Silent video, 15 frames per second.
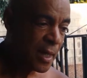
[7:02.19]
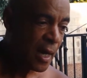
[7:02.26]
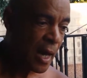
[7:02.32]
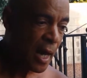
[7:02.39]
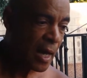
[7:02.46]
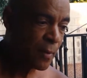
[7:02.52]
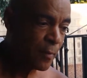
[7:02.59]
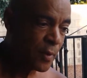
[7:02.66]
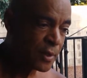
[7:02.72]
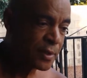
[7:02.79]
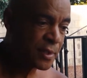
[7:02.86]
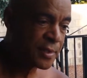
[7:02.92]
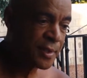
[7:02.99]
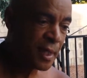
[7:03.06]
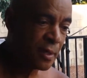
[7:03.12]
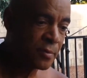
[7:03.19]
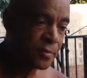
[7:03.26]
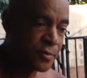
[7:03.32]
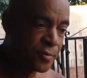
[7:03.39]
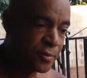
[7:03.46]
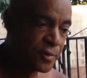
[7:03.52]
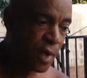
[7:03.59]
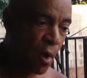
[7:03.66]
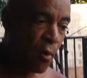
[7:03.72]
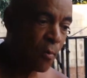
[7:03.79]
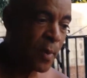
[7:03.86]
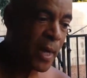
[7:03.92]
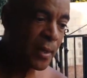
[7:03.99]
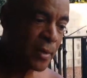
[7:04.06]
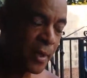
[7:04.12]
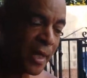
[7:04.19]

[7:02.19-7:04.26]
I went to sell dope and the